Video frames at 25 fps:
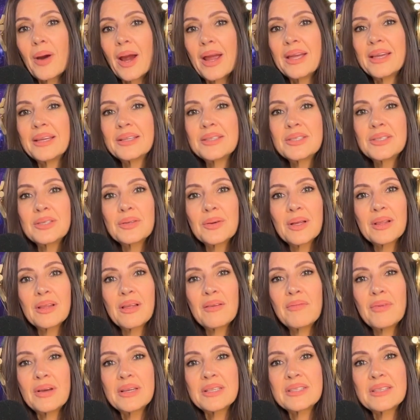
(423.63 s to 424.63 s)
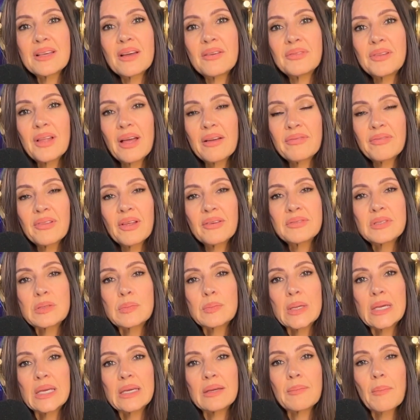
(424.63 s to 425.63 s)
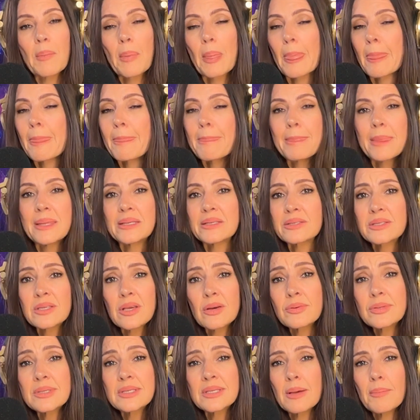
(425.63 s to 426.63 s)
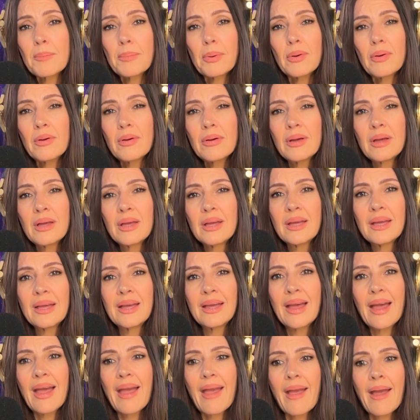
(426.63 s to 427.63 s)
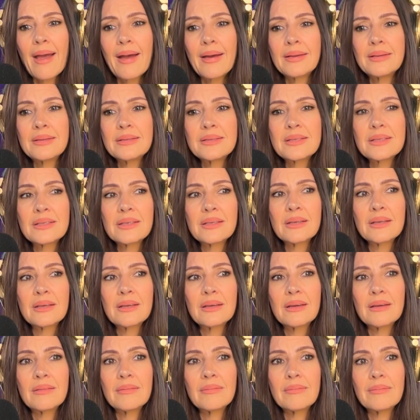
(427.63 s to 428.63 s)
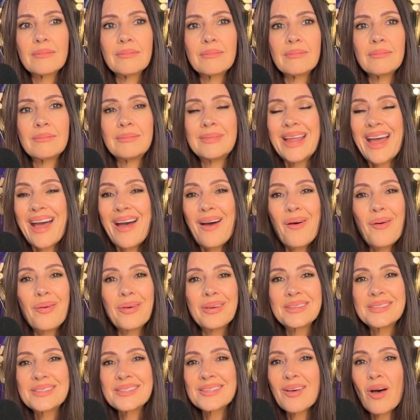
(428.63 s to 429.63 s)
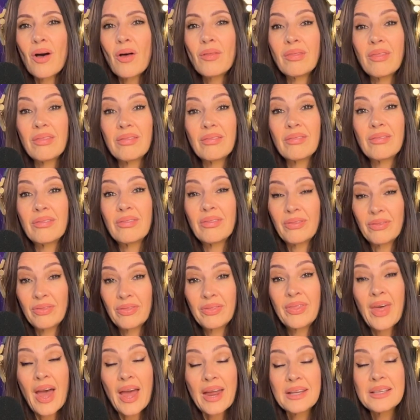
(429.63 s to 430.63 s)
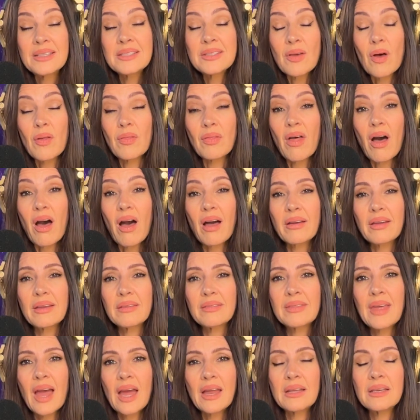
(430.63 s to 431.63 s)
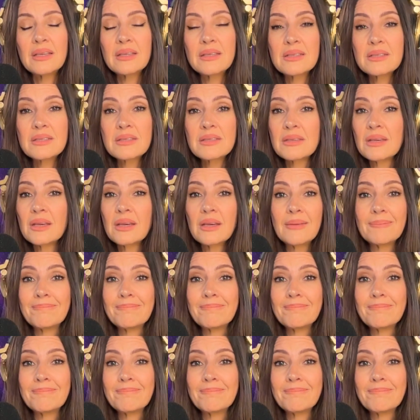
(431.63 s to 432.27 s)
right into, I love myself, life loves me. So simple. And now that is on lock. That is